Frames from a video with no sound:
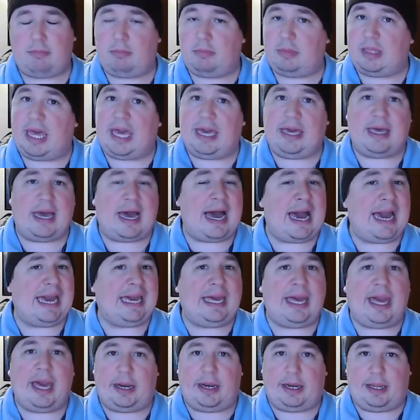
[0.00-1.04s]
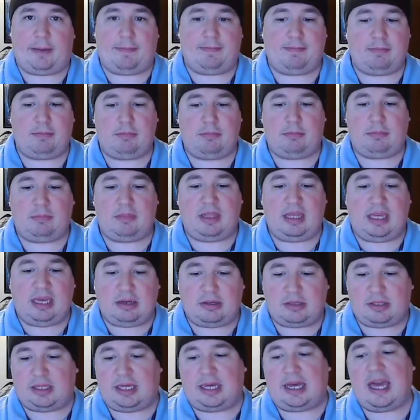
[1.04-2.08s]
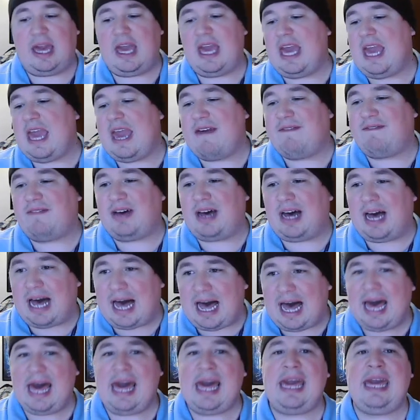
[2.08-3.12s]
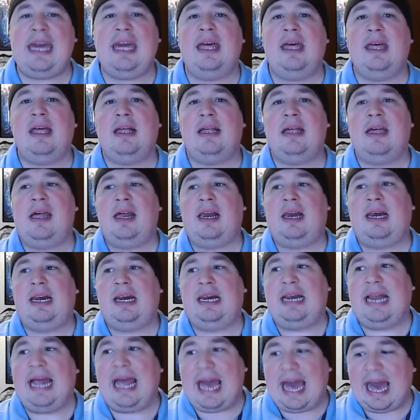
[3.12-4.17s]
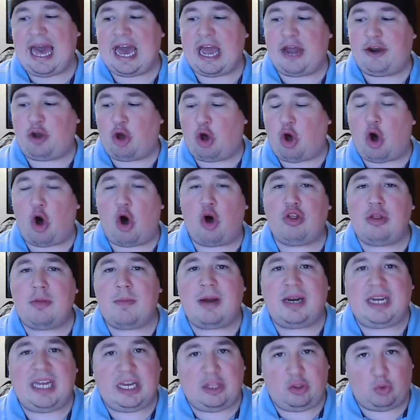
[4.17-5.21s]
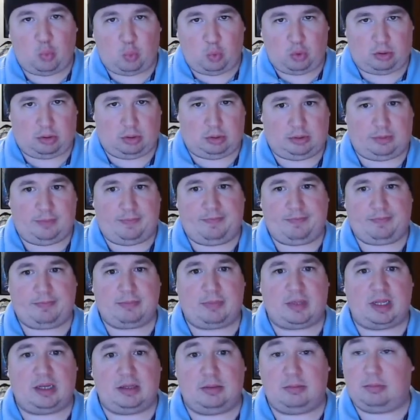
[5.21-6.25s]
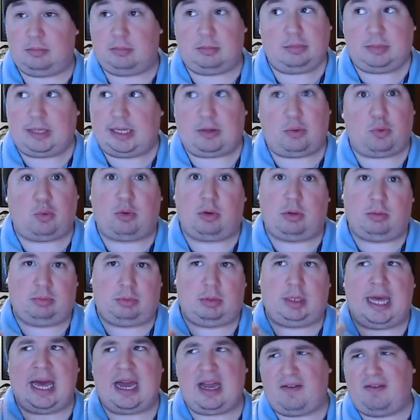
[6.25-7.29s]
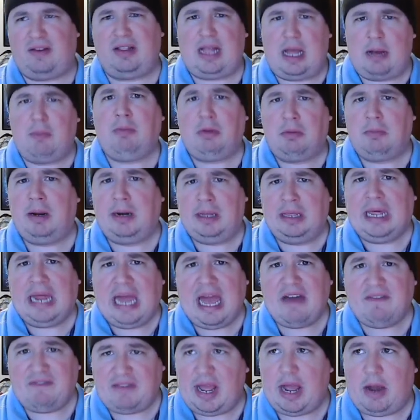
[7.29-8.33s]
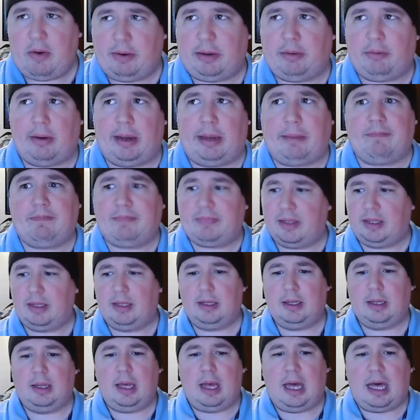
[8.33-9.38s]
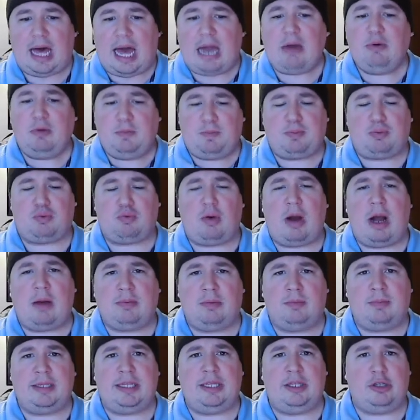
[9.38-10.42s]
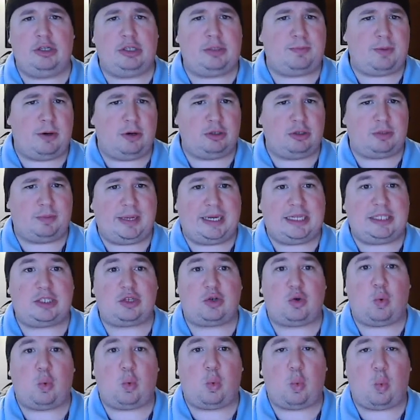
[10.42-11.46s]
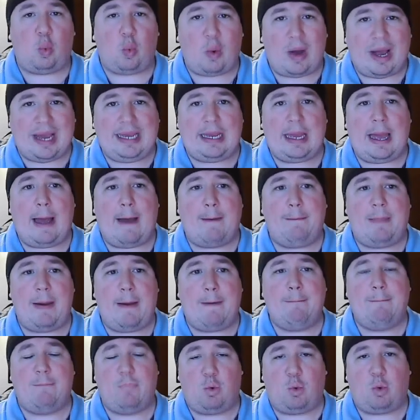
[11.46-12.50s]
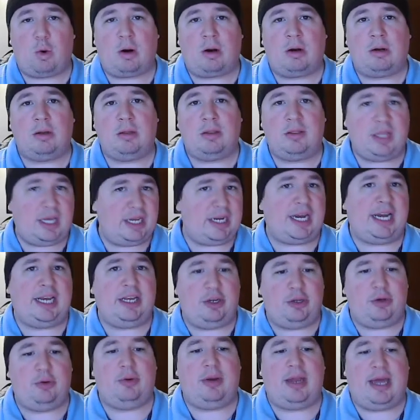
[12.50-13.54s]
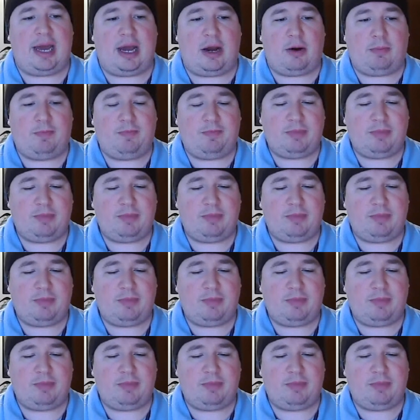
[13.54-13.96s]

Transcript: Hey, I get it. Here's the thing, if I had all the money in the world, like, or a heck of a lot more money than I have now anyway, I would probably use Postmates quite a bit more than I do now.